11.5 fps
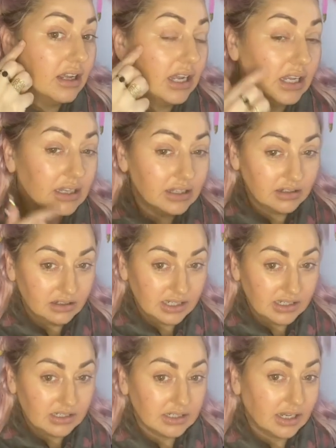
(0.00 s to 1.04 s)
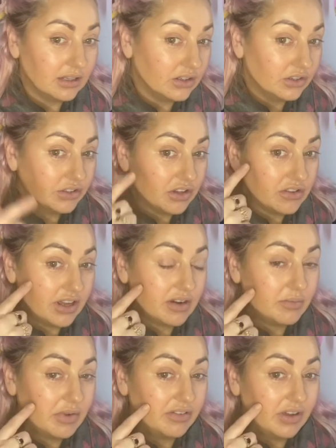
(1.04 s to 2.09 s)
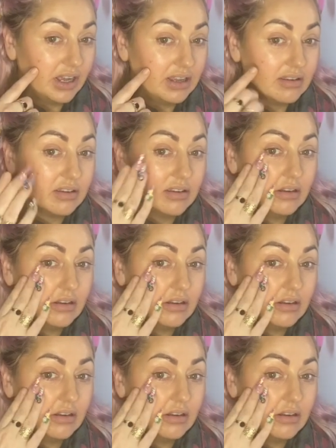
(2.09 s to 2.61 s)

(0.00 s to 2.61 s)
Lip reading: a little hint of colour on the side of my face.